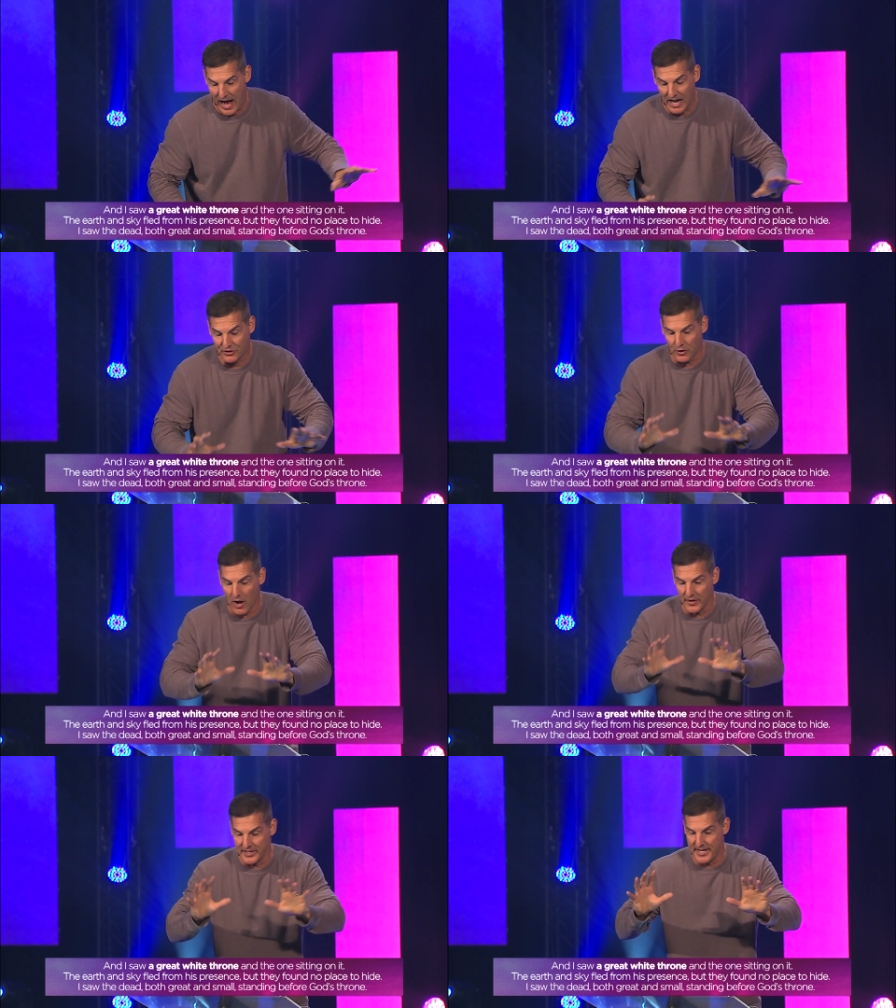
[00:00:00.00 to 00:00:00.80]
I
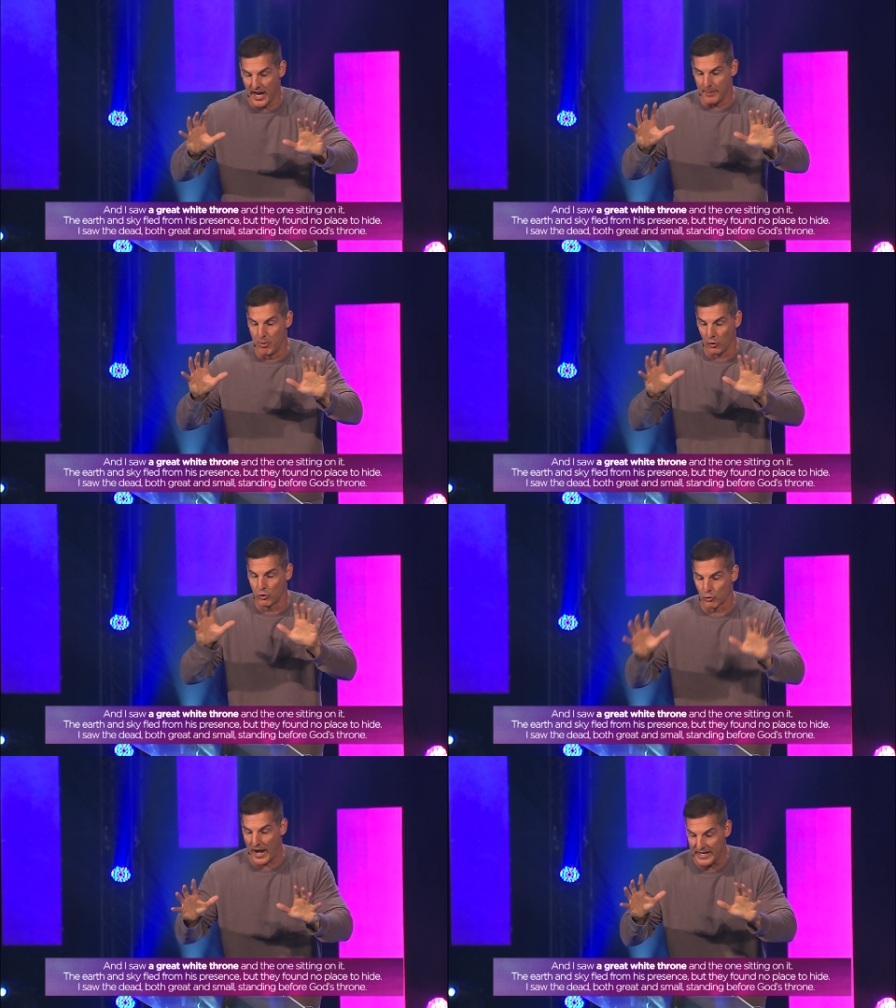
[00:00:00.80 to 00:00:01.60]
saw the dead,
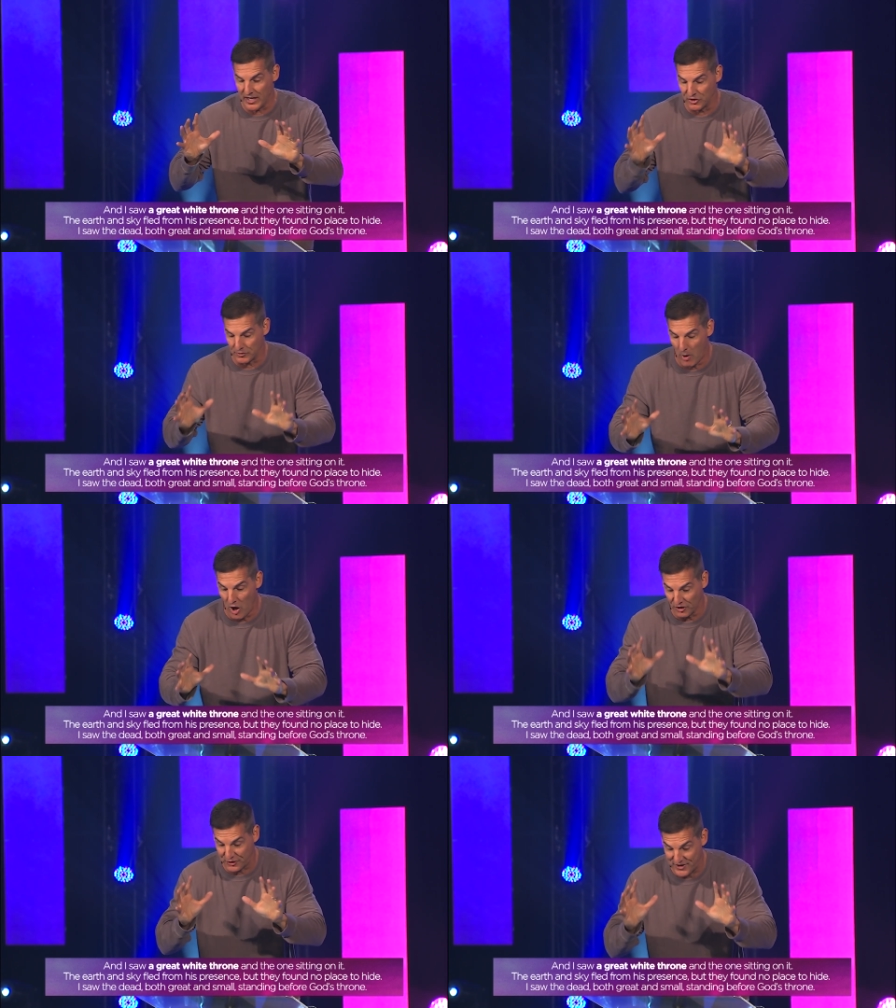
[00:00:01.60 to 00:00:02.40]
both great and
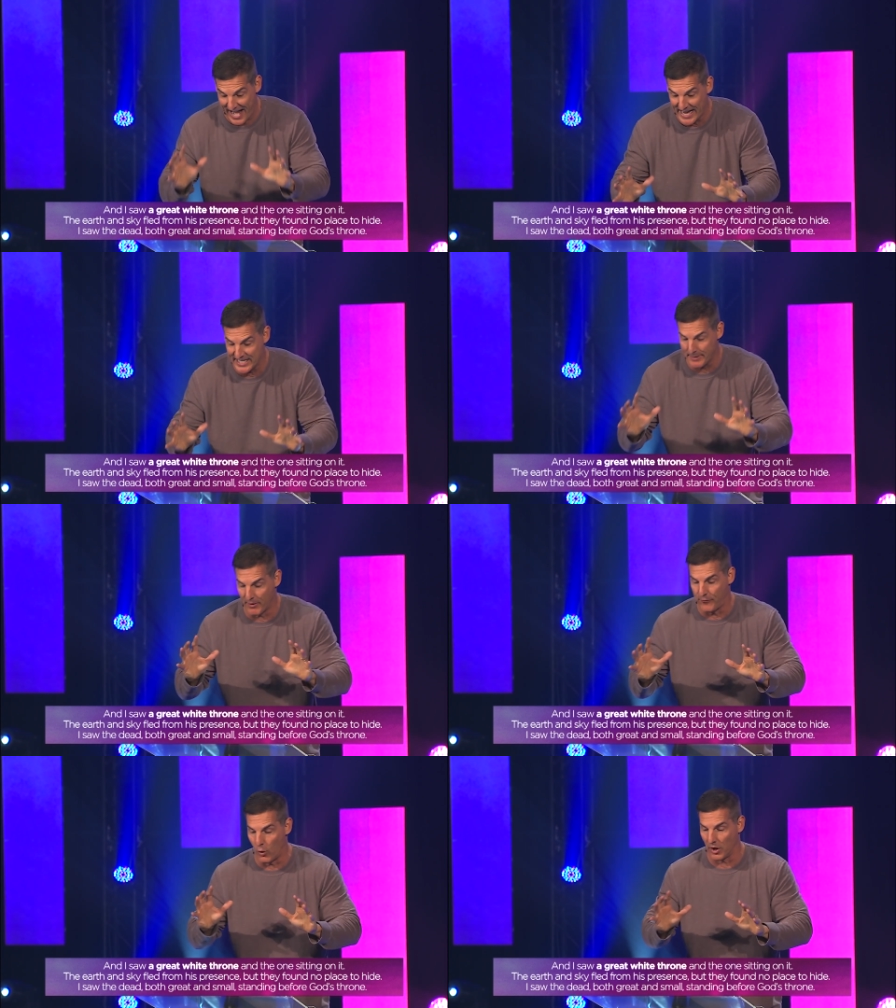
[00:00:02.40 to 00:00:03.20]
small, standing
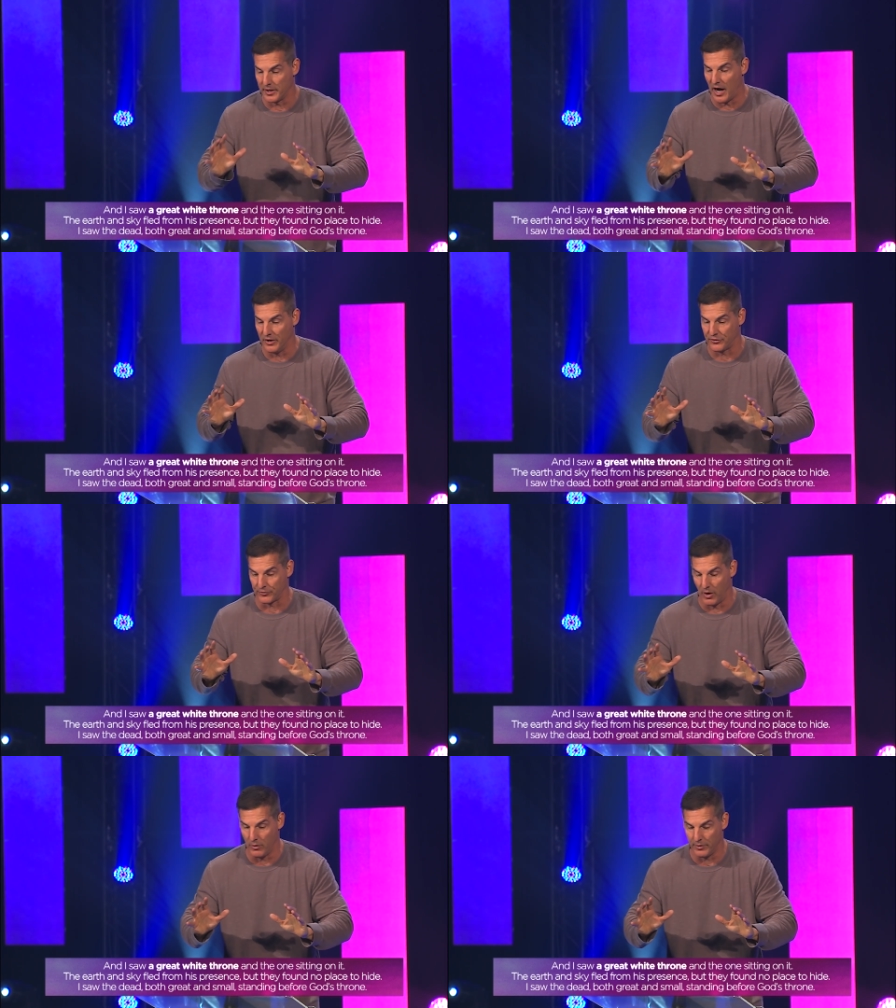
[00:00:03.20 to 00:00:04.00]
before God's
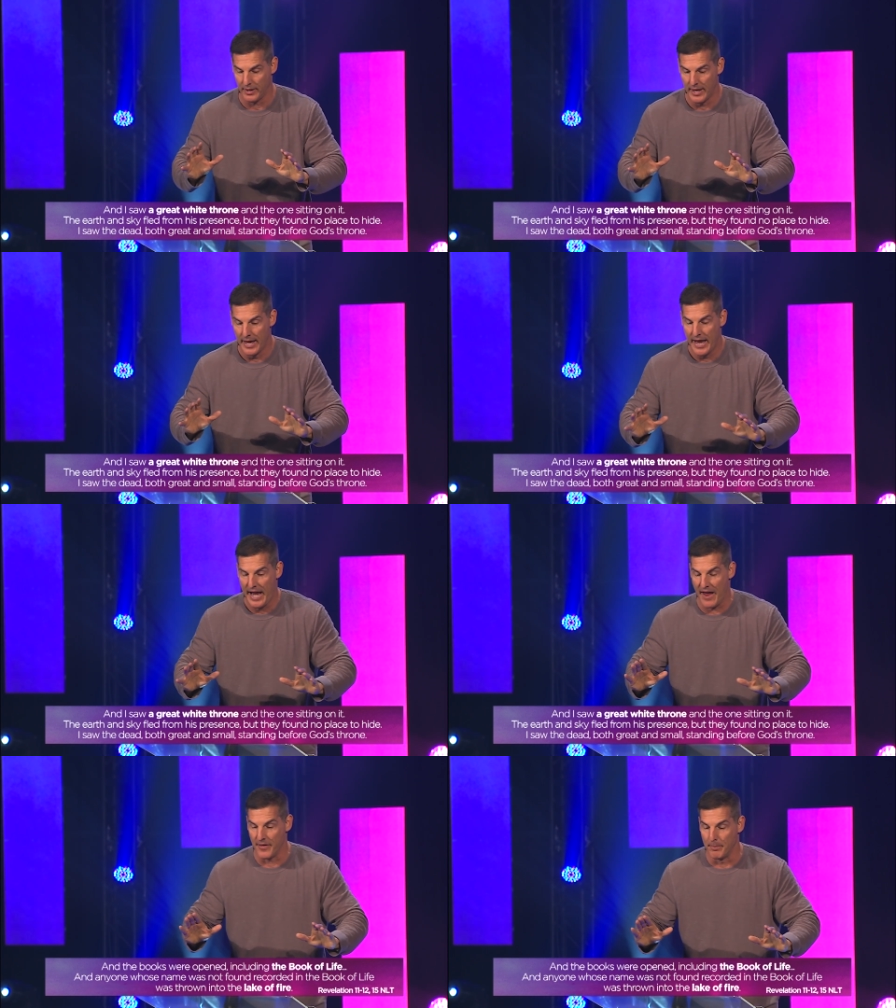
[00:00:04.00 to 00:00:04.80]
throne.
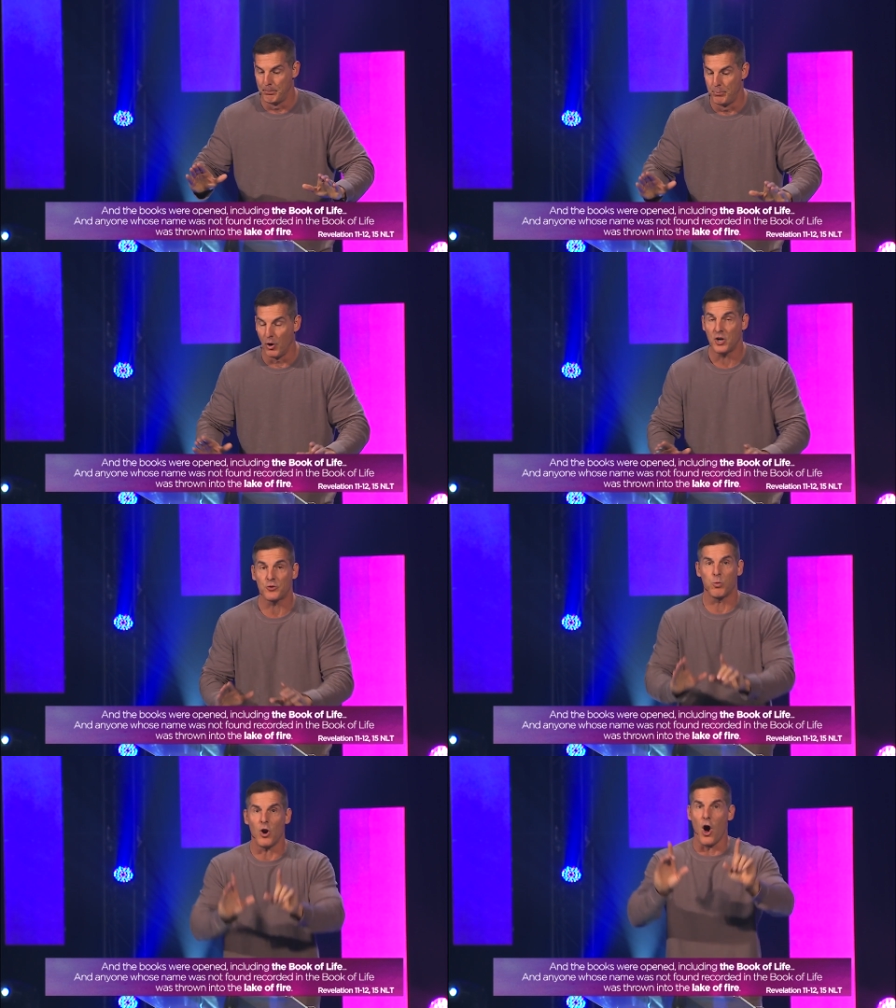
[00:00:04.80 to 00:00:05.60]
And the
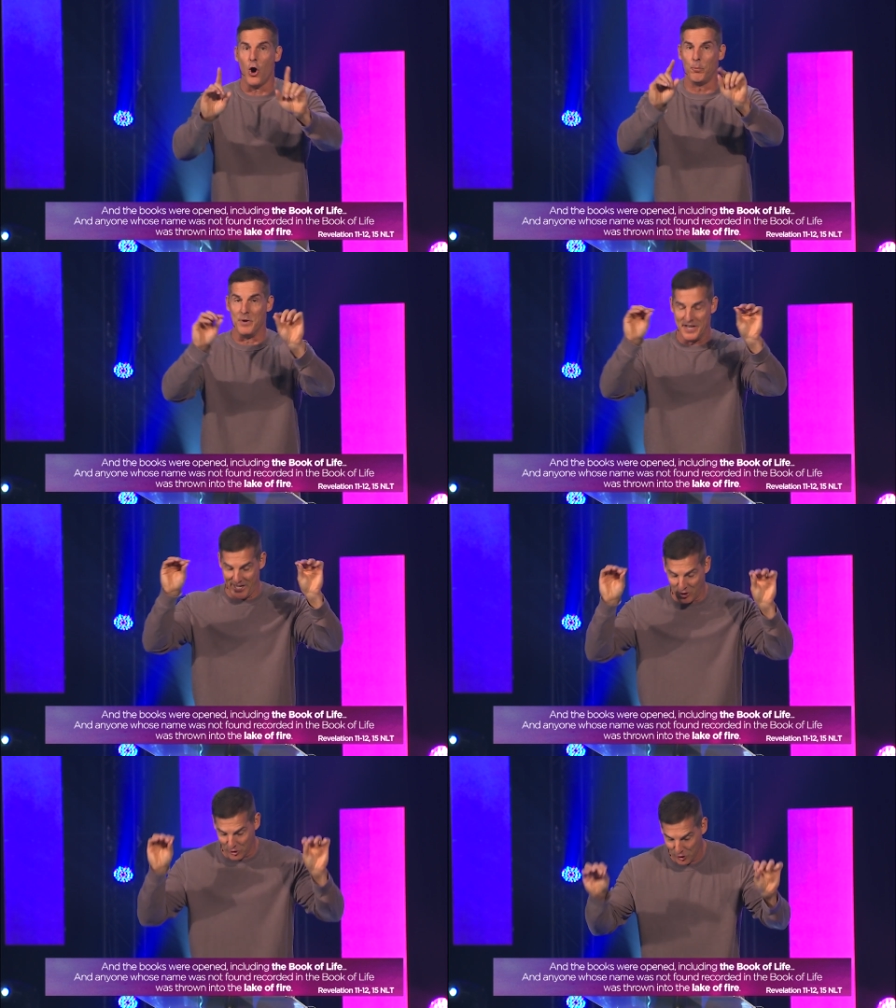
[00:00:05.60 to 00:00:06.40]
books were open,
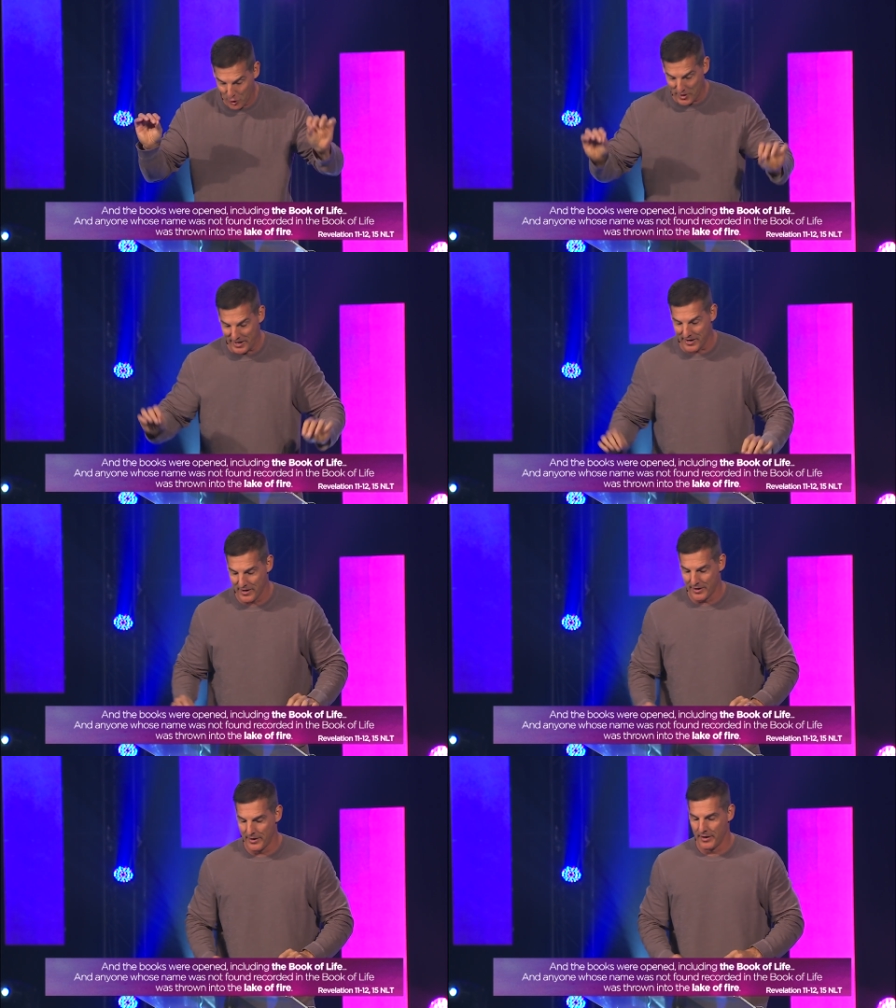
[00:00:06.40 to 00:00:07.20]

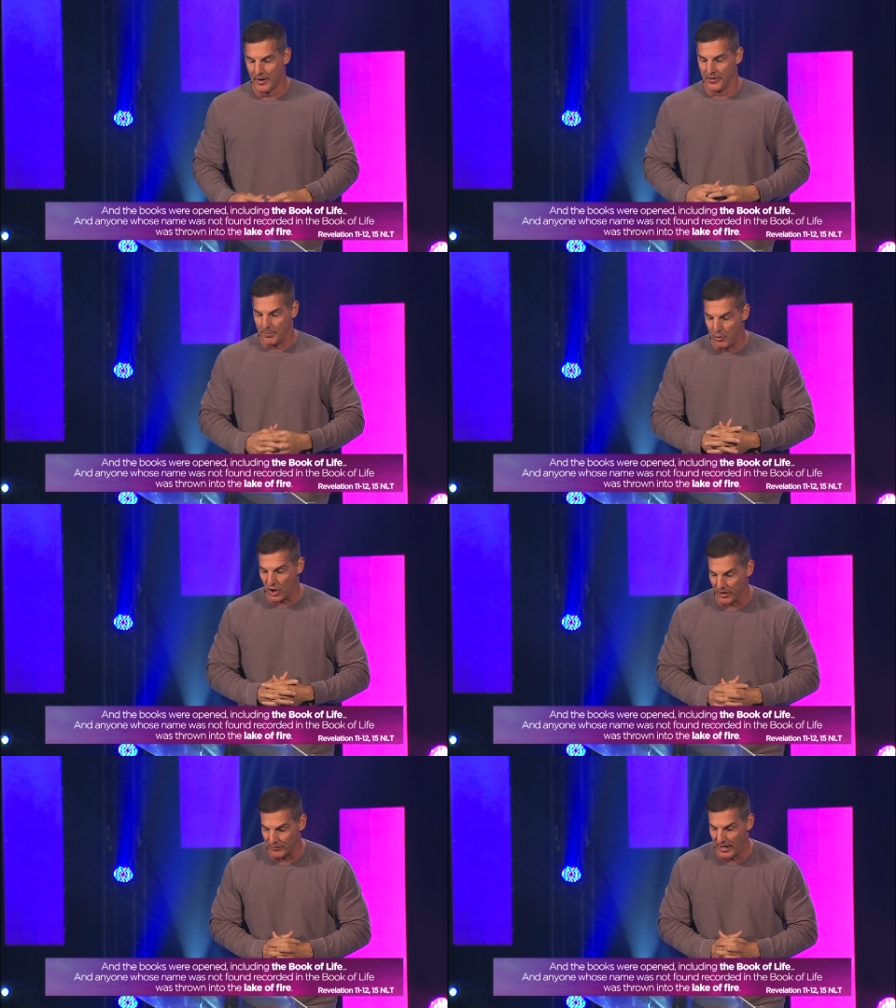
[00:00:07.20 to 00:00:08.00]
including the
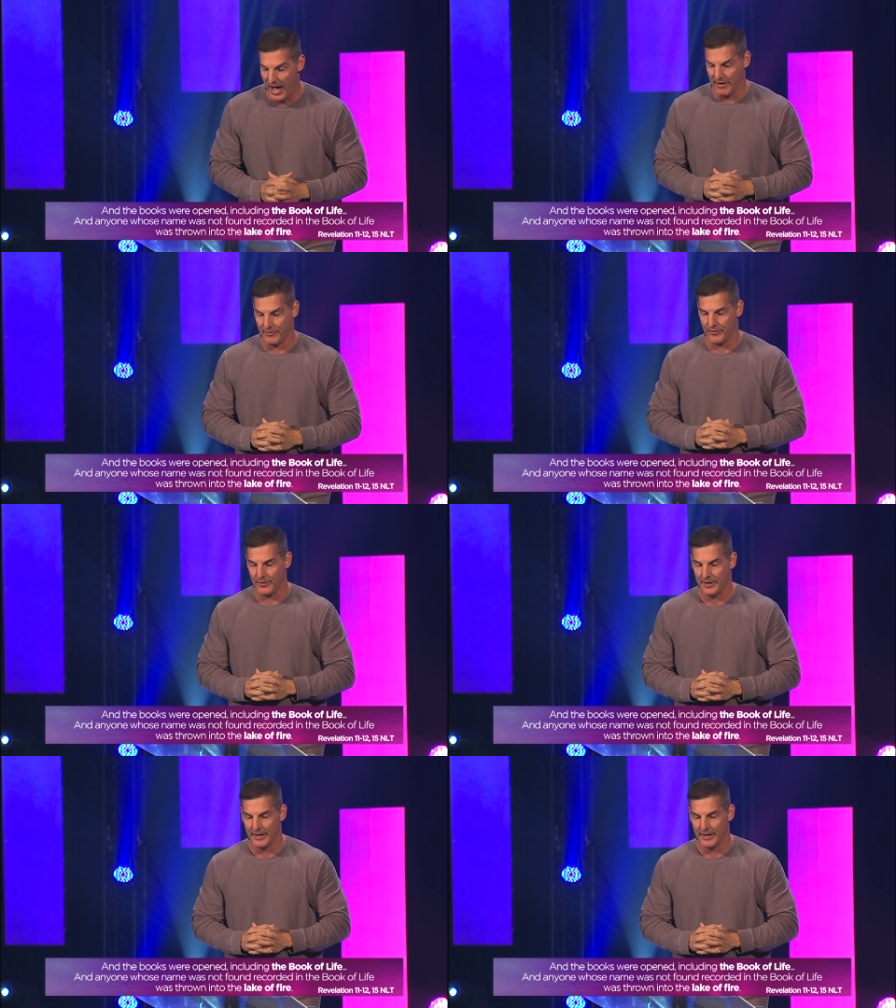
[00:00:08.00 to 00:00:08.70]
book of life.